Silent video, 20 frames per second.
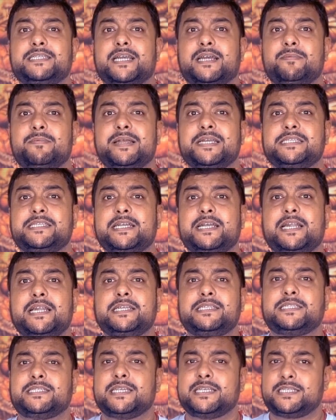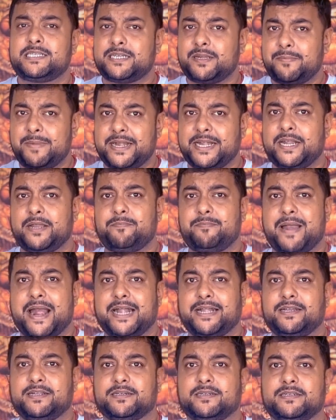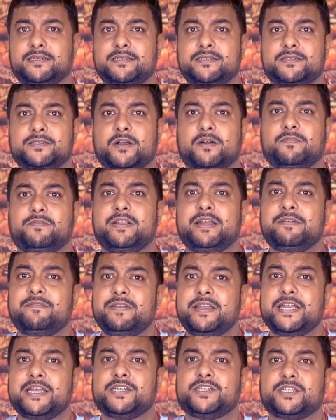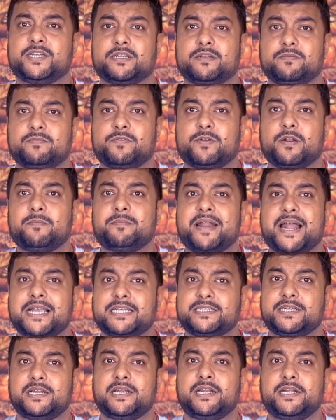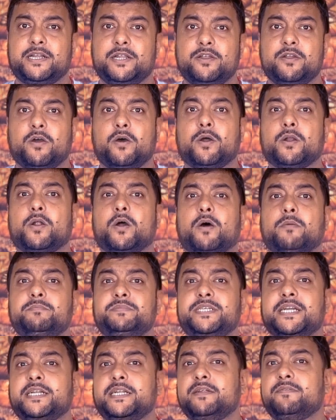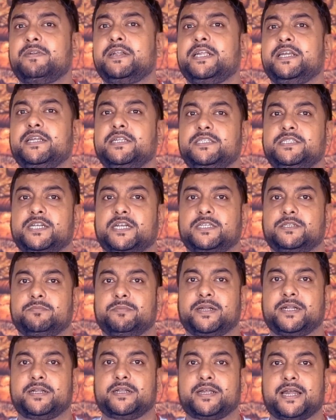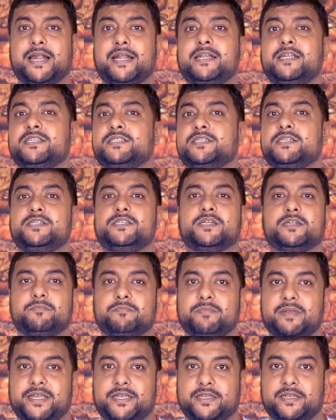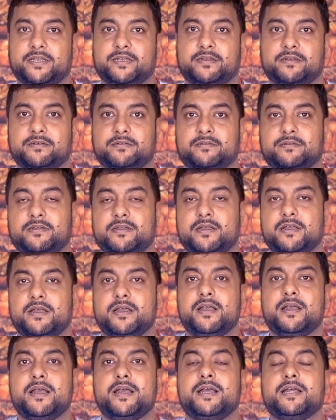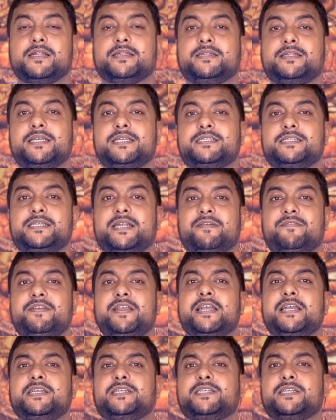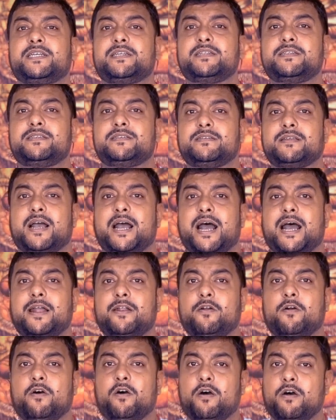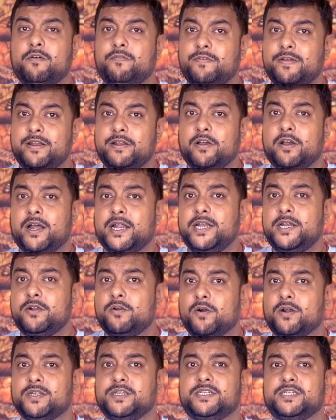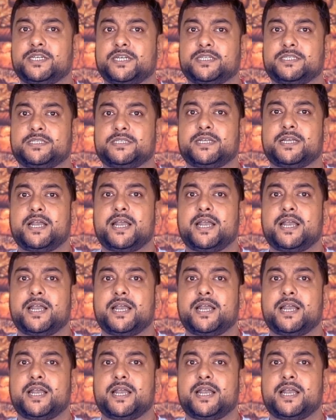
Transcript: are basically systematic patterns of deviation from rationality or objectivity in judgment and decision making. These deviations are often unconscious